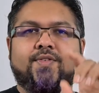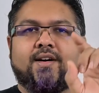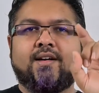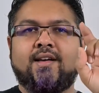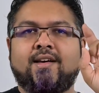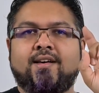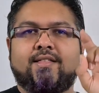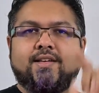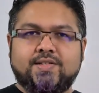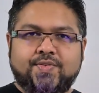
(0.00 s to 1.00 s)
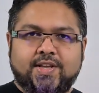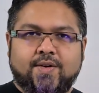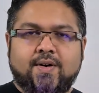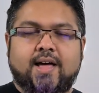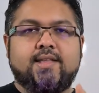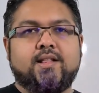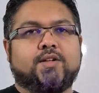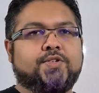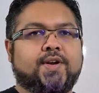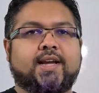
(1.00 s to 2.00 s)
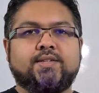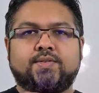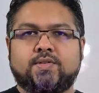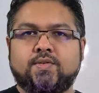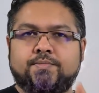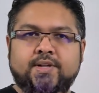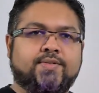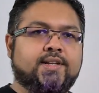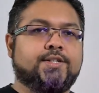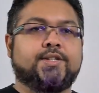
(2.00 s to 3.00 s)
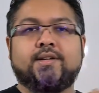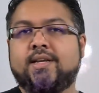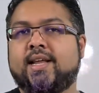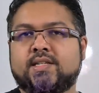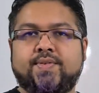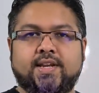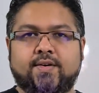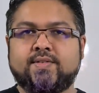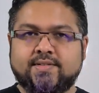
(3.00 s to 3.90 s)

for this video, and then I'll show you guys how to do brief addition in the next video.